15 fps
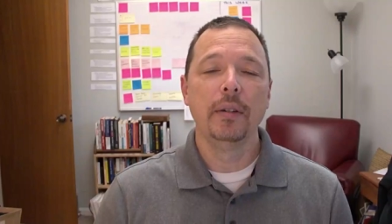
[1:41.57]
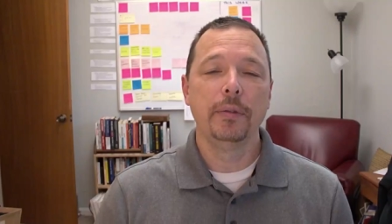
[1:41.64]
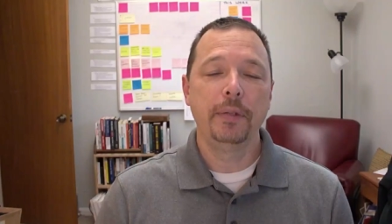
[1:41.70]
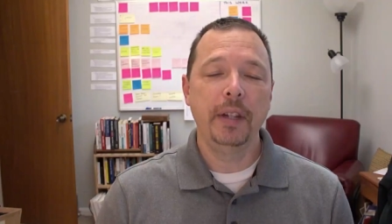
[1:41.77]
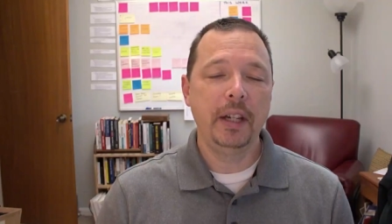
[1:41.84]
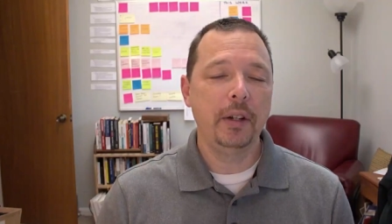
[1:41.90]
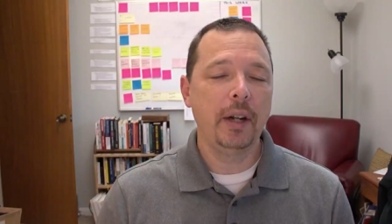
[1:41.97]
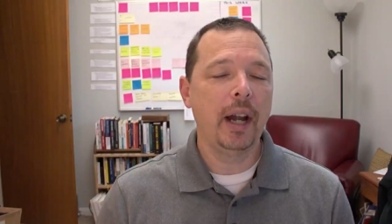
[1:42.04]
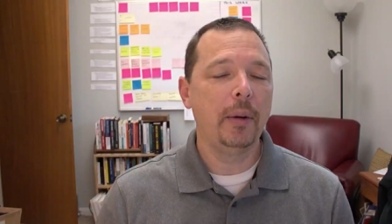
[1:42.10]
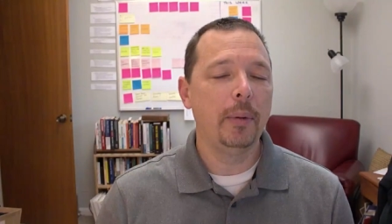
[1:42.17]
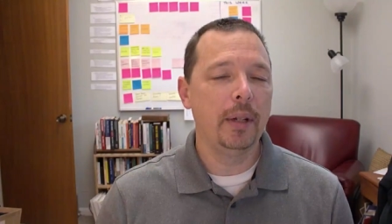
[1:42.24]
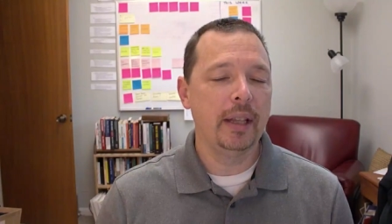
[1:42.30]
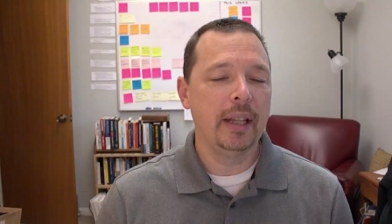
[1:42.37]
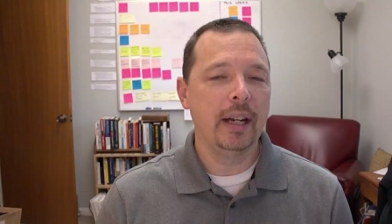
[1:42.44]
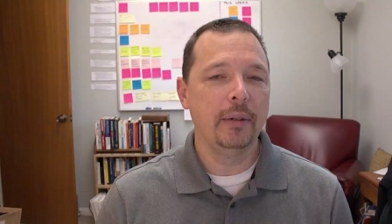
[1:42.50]
Figure out
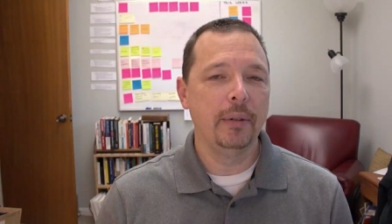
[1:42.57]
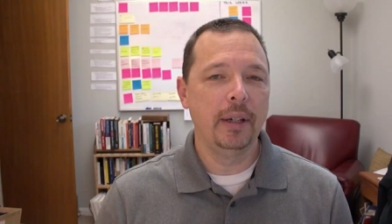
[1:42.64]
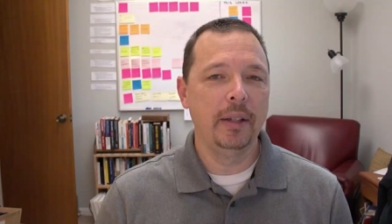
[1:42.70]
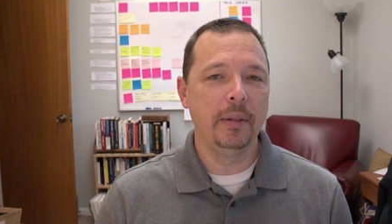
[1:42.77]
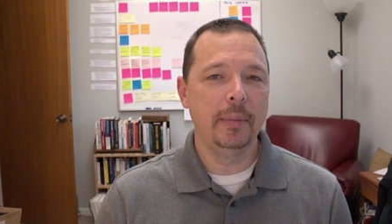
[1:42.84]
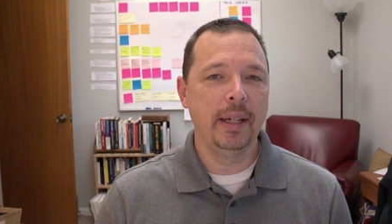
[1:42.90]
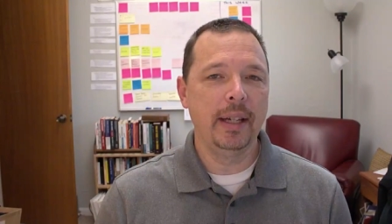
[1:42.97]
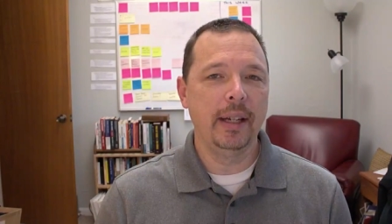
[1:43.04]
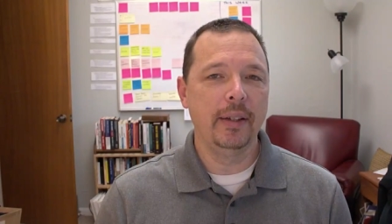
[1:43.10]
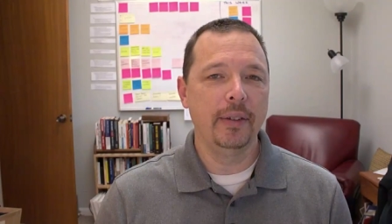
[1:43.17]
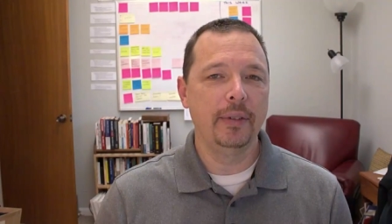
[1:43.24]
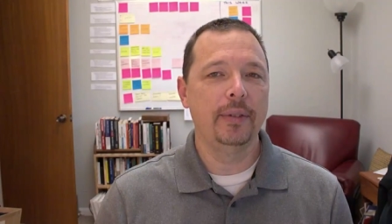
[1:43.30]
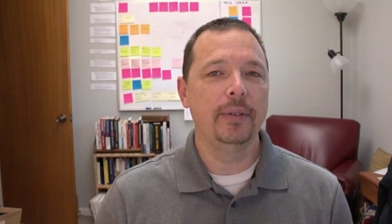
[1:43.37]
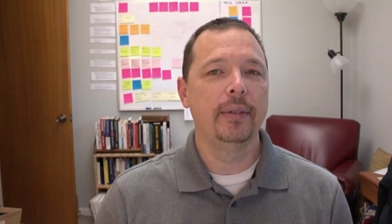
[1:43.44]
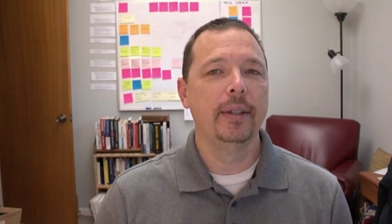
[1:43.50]
what that rhythm
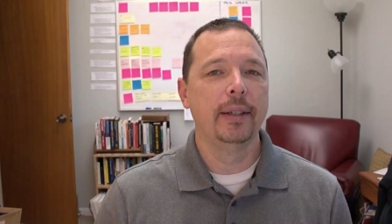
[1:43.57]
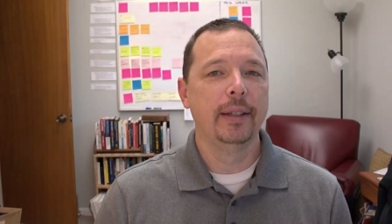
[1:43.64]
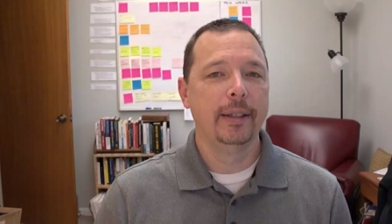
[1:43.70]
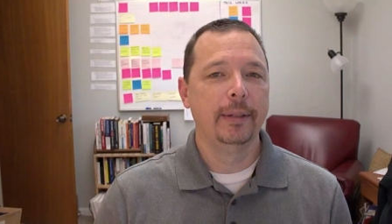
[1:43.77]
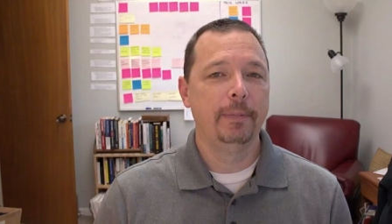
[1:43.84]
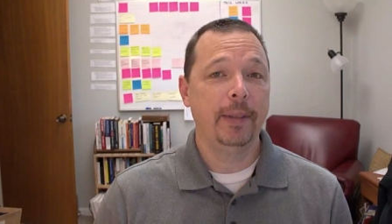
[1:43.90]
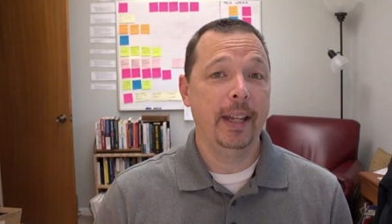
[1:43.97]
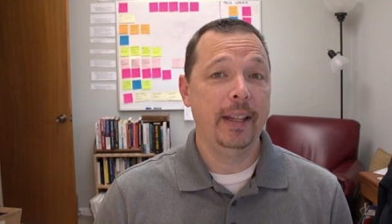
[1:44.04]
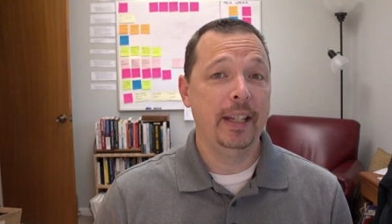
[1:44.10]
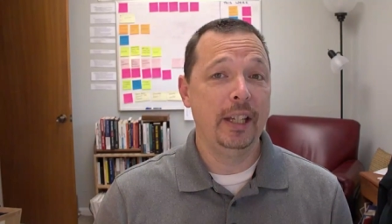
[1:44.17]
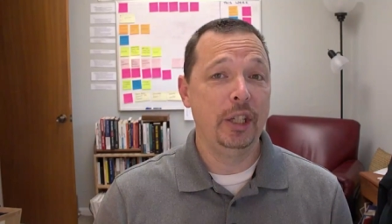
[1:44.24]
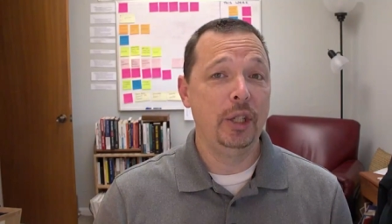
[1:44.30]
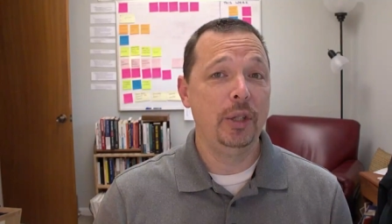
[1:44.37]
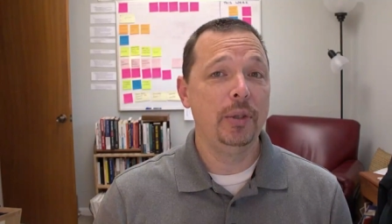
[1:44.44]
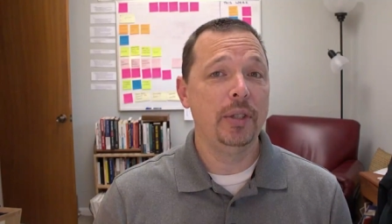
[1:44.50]
is, and
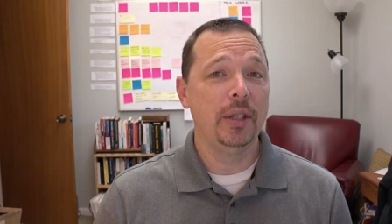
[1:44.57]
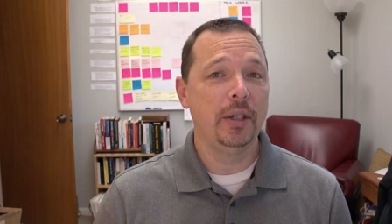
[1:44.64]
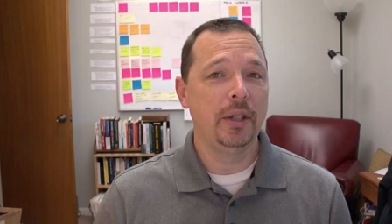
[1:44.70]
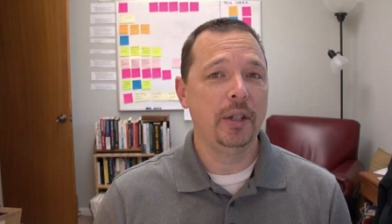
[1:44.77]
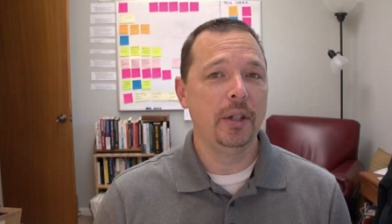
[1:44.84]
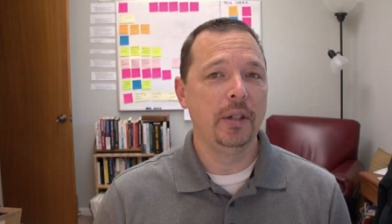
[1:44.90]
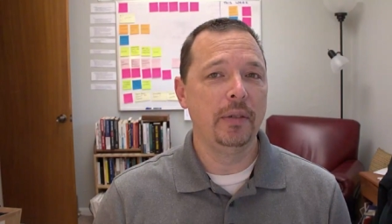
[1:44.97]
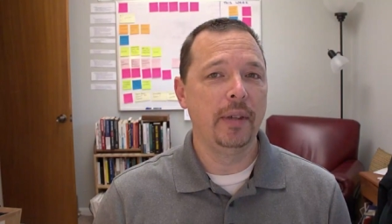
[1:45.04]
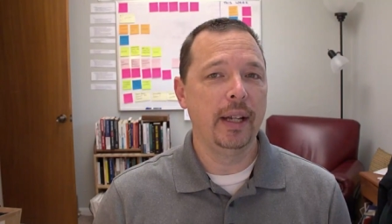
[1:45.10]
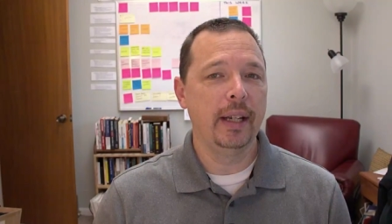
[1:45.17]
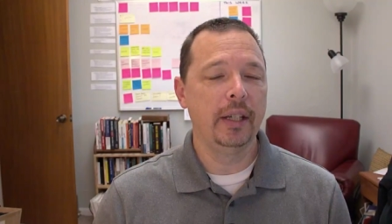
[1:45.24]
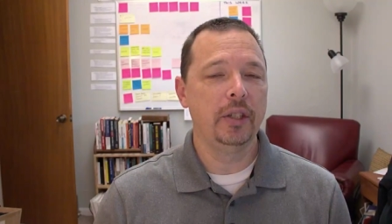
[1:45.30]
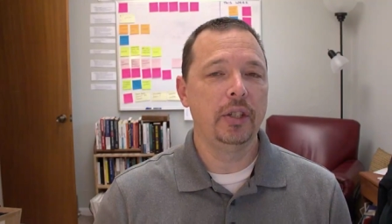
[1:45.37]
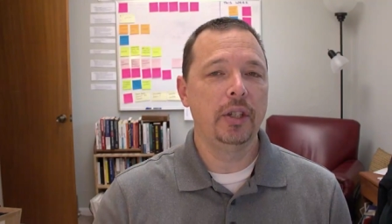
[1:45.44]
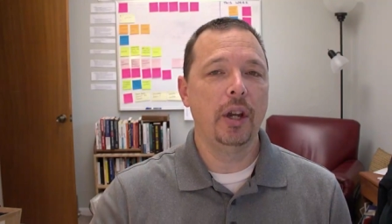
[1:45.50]
then use it to your
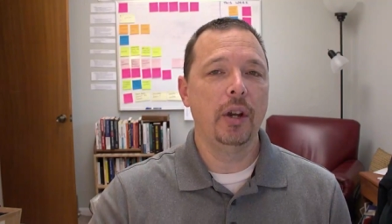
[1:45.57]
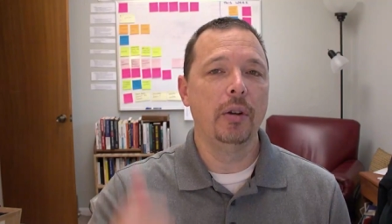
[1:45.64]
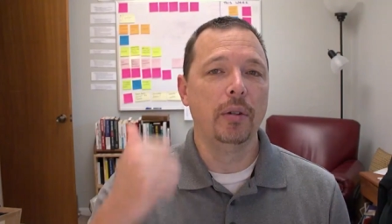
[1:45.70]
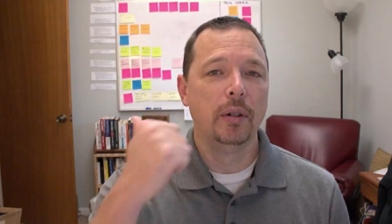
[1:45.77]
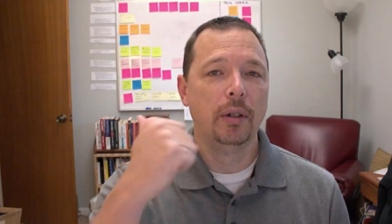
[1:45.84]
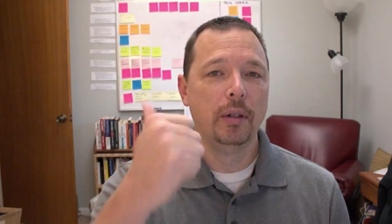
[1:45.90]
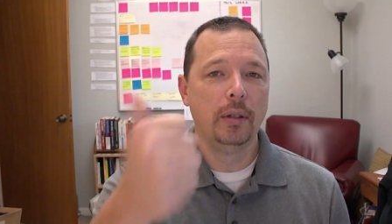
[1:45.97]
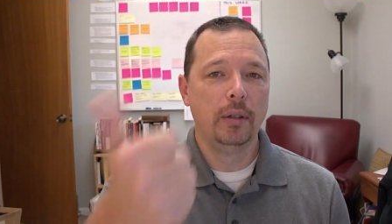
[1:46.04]
advantage. So,